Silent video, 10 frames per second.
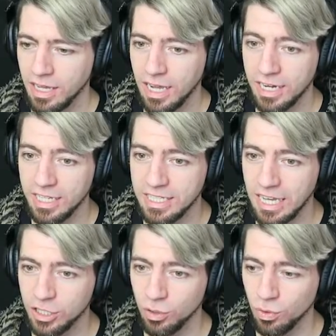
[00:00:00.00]
And it
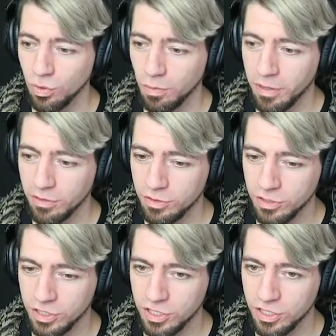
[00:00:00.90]
attacks all
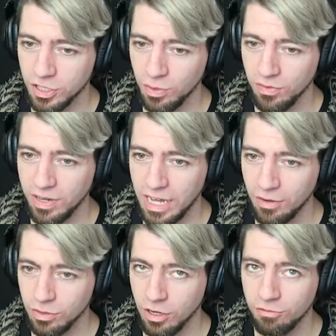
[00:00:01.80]
opponents. So we have
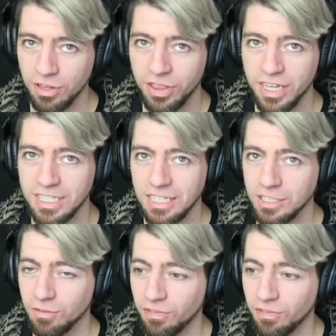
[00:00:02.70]
now got Red 13's